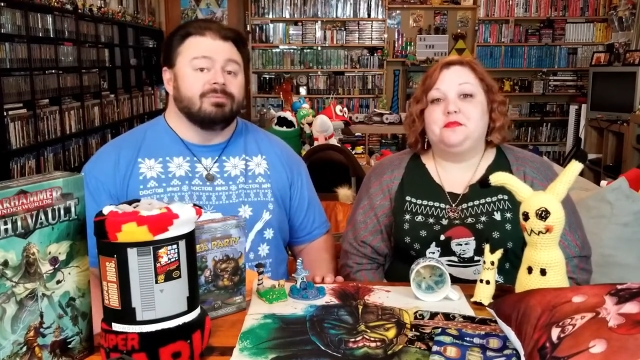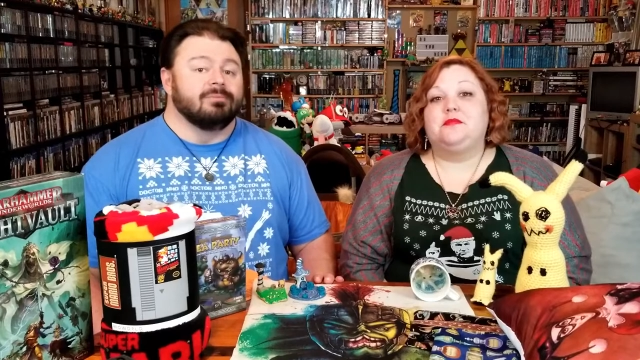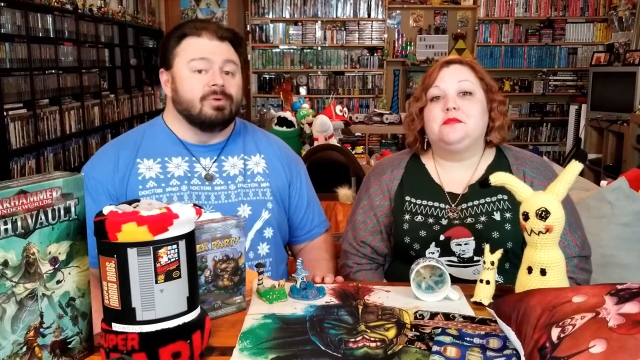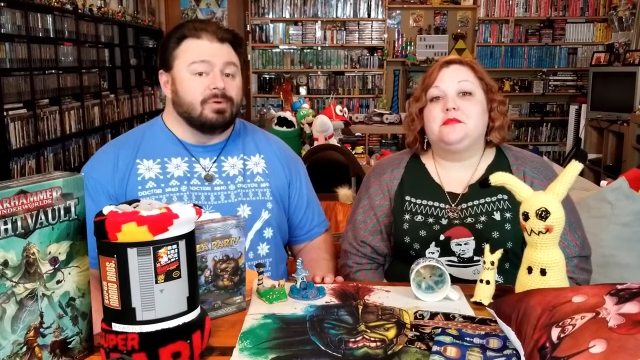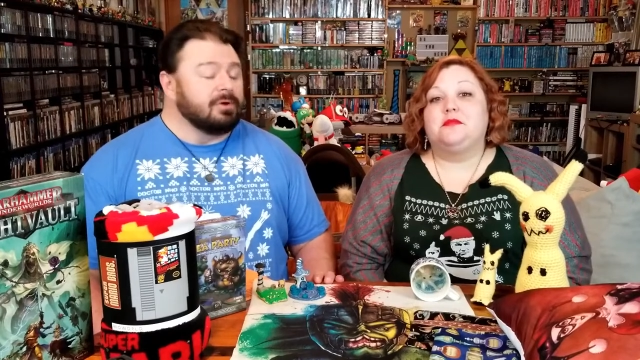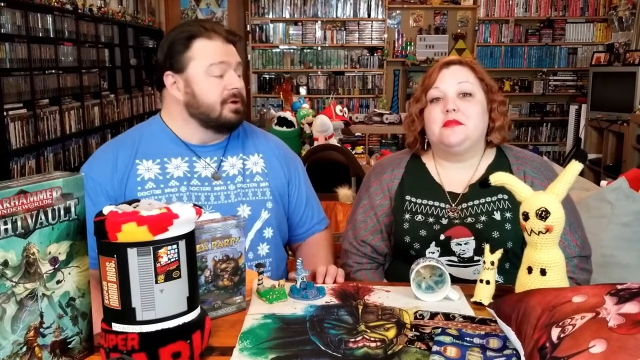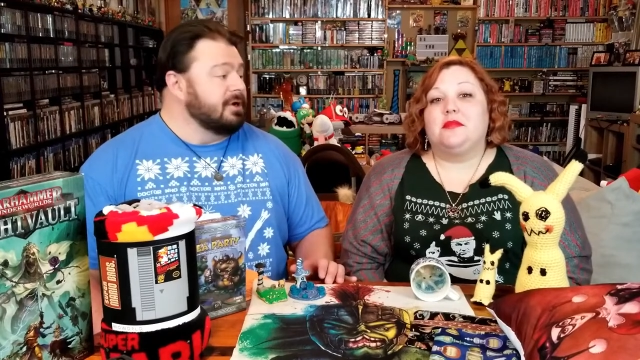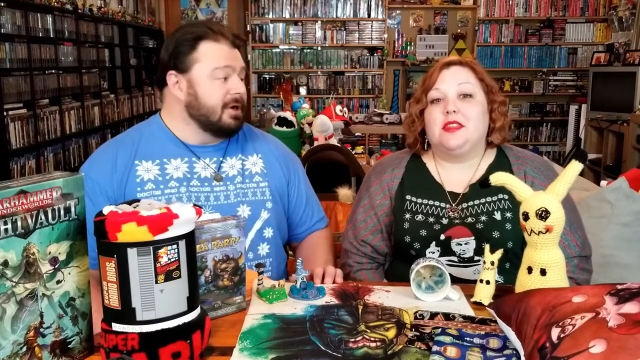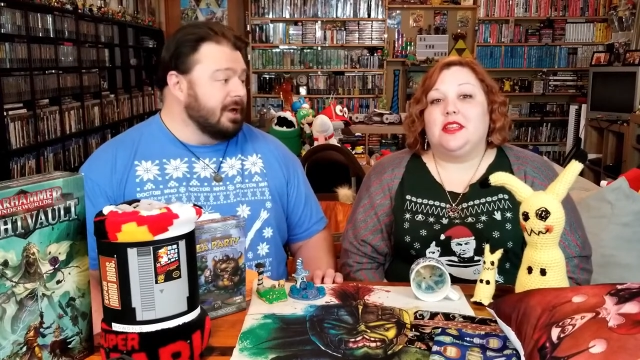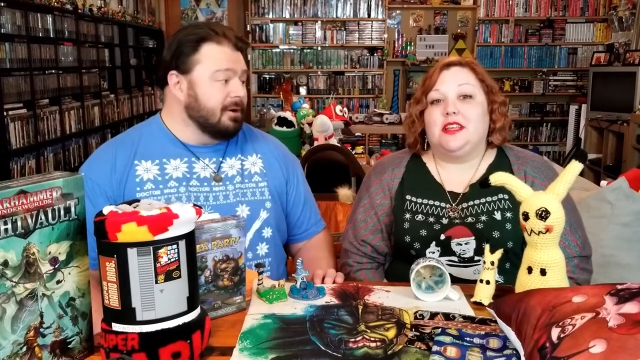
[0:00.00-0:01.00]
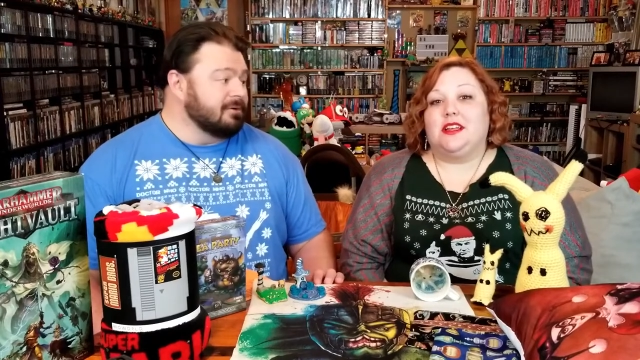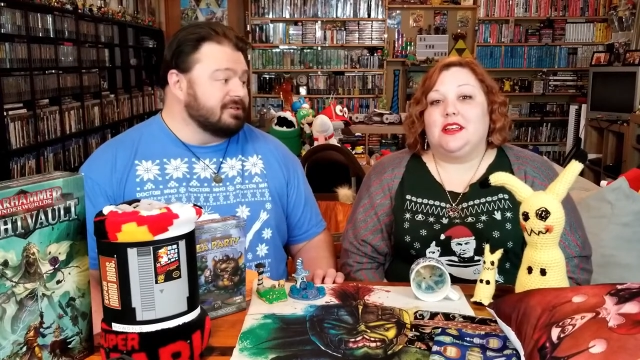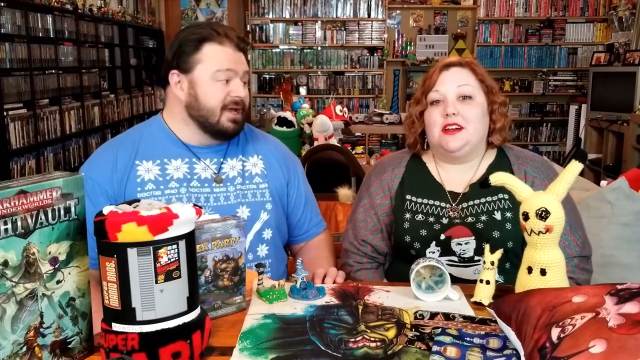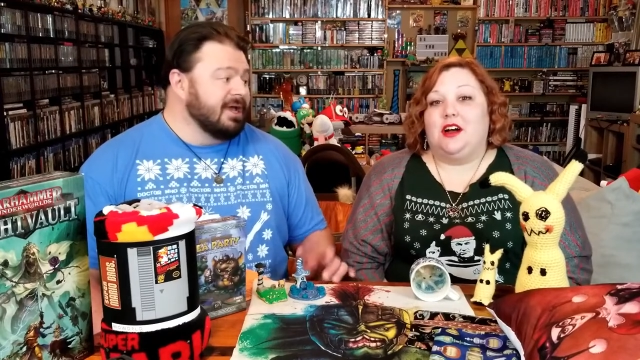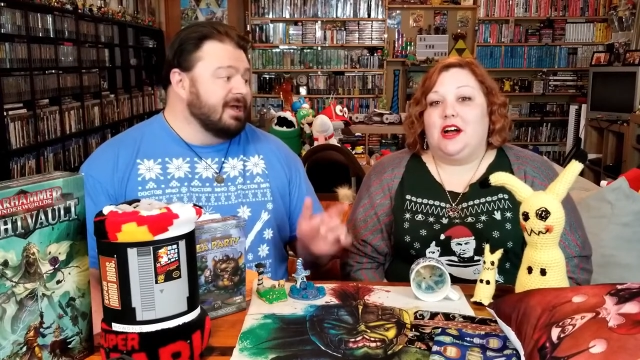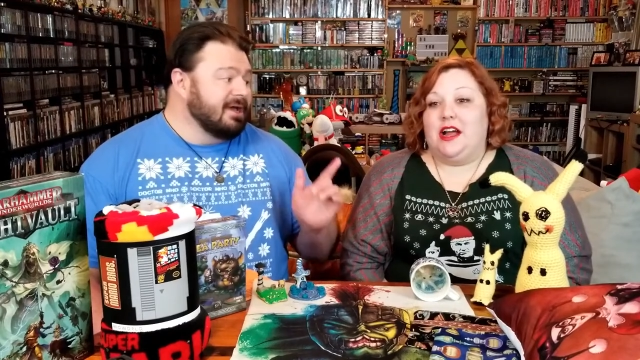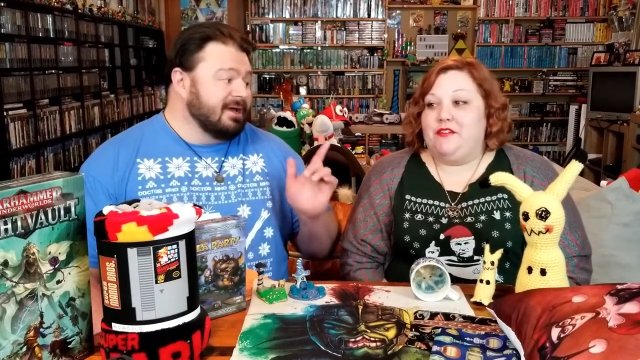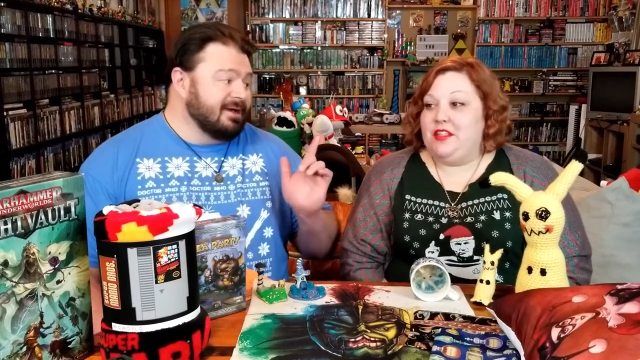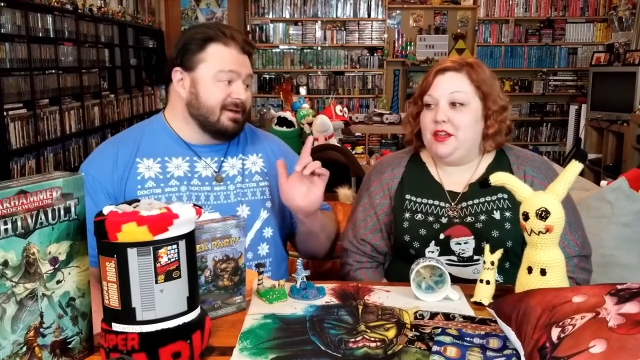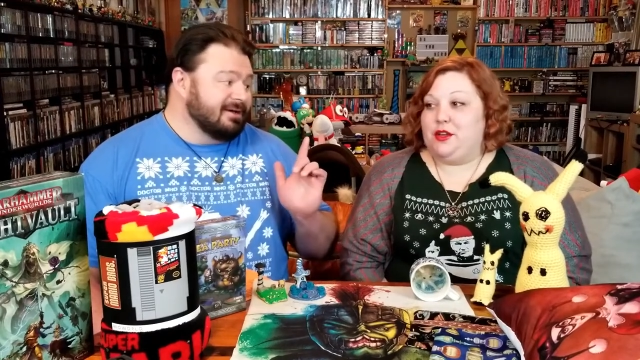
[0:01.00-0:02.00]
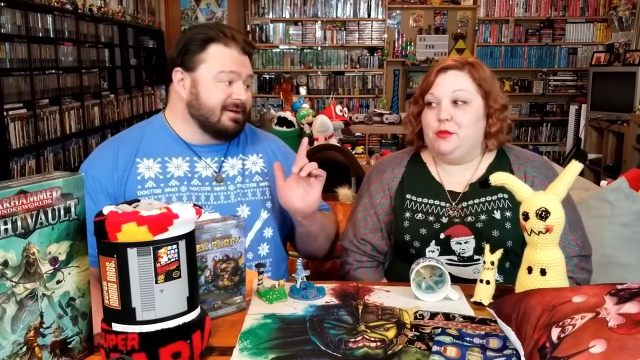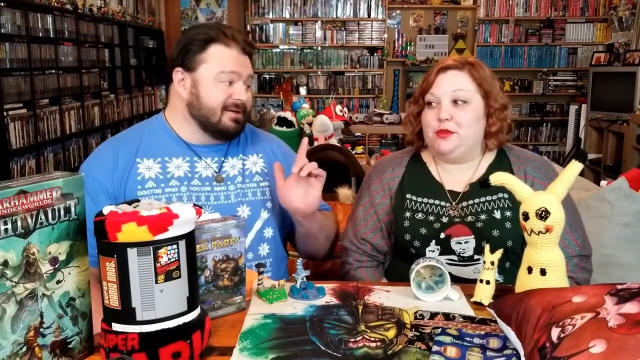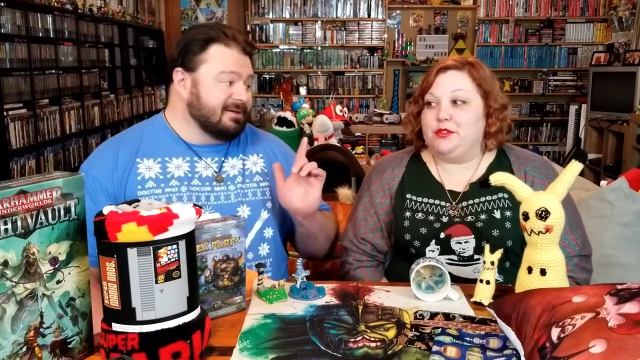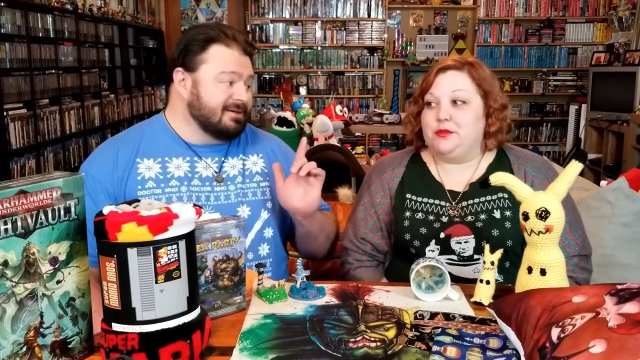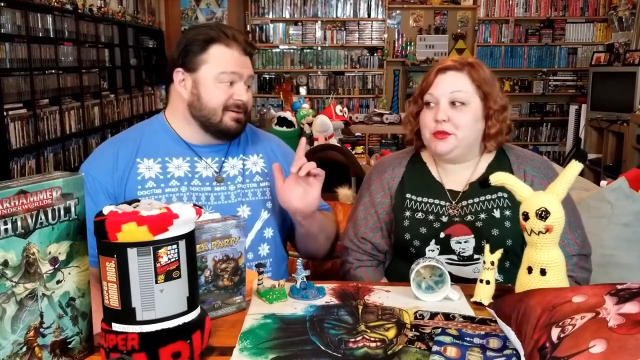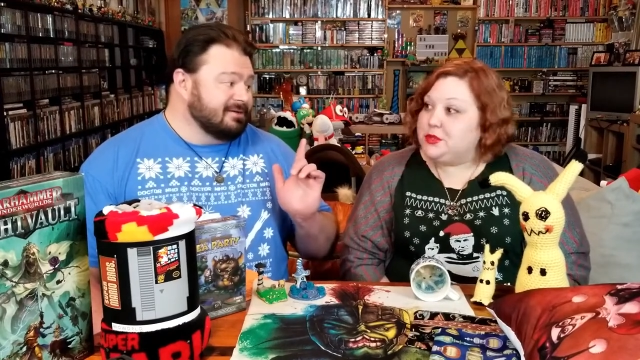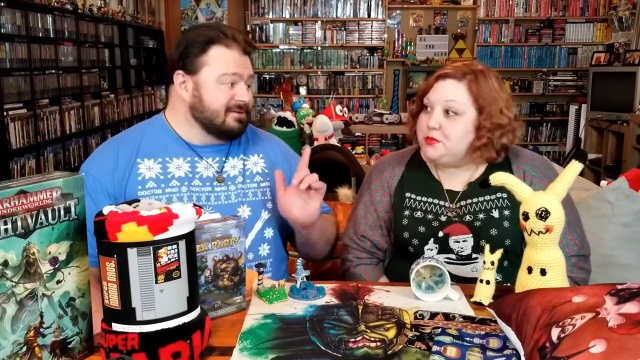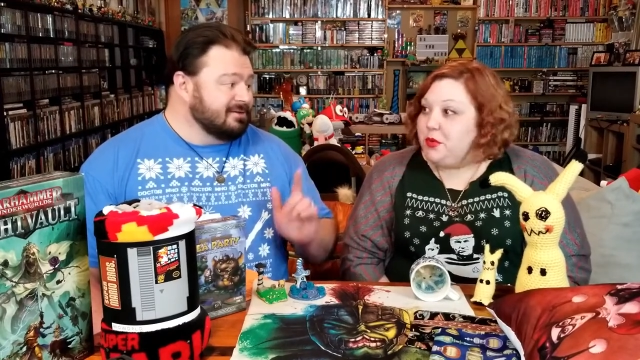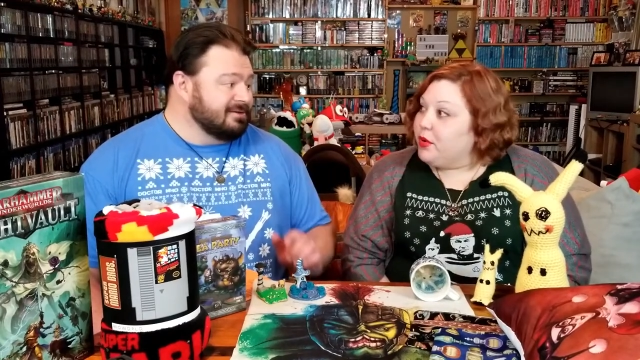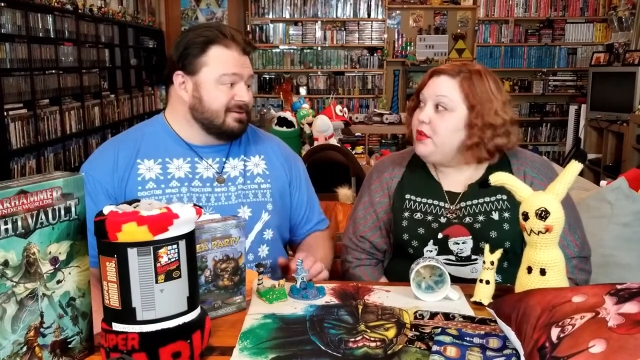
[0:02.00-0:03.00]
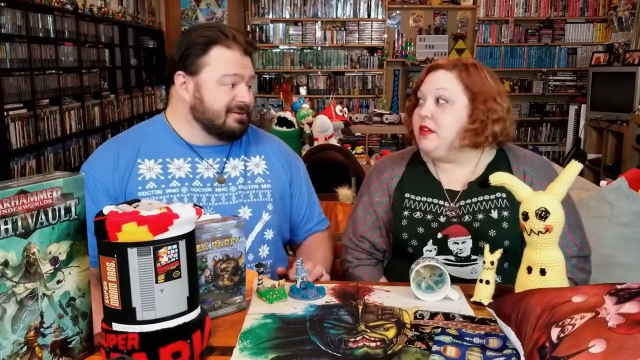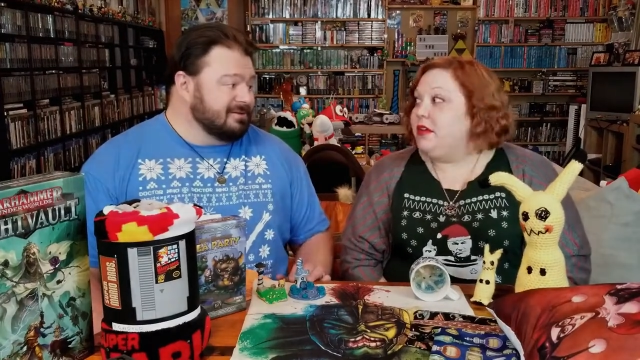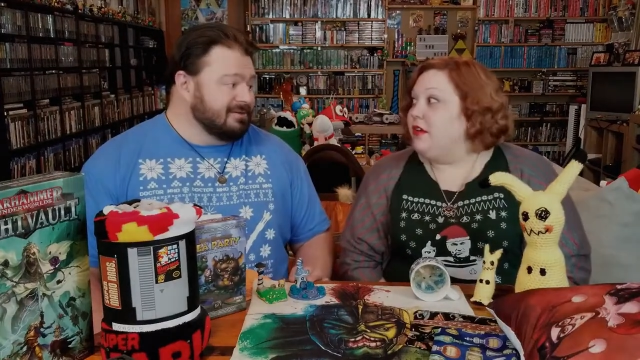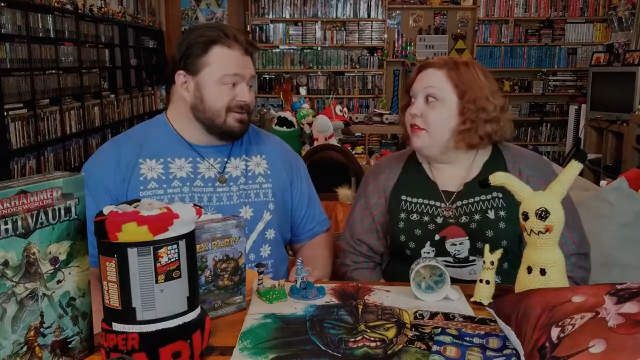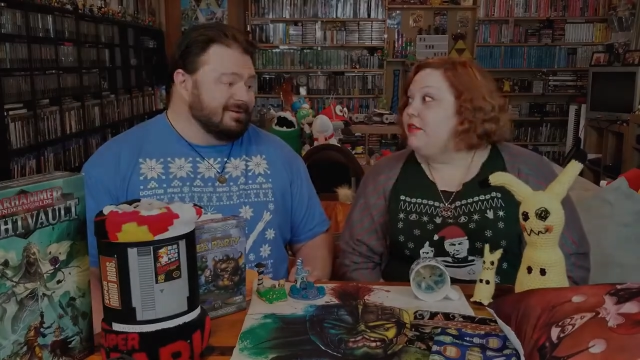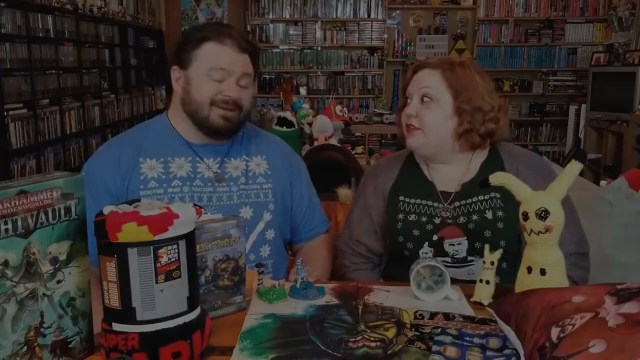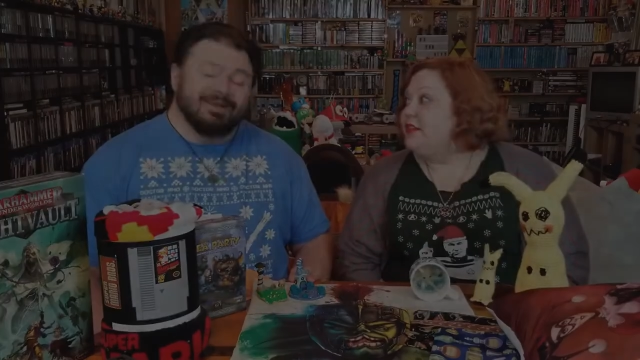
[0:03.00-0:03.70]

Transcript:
Speaker 1: more note.
Speaker 2: I feel like almost the most important note.